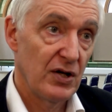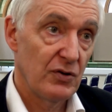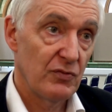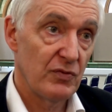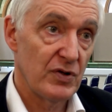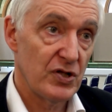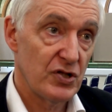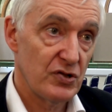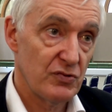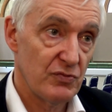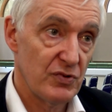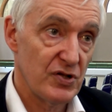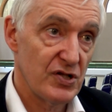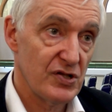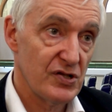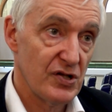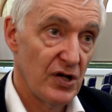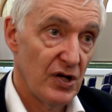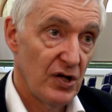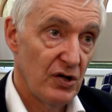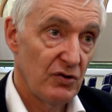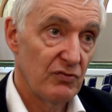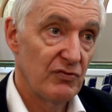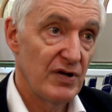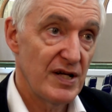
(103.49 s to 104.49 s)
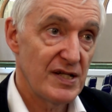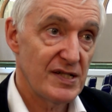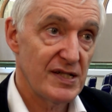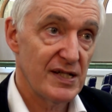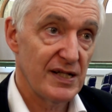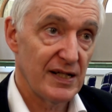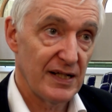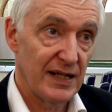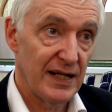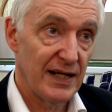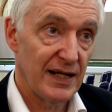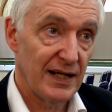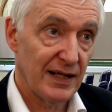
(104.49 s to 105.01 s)
which was
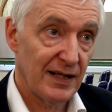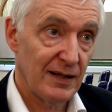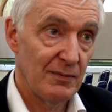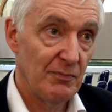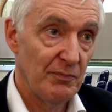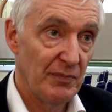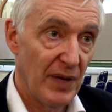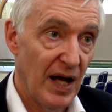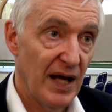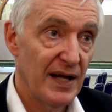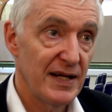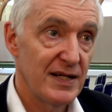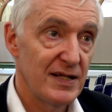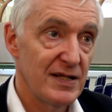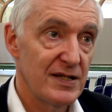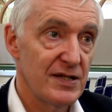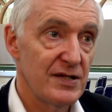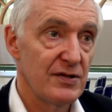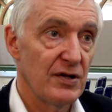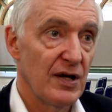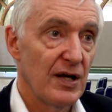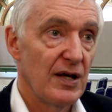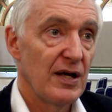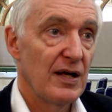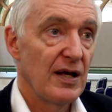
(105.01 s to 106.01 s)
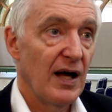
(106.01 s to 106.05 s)
recently a combined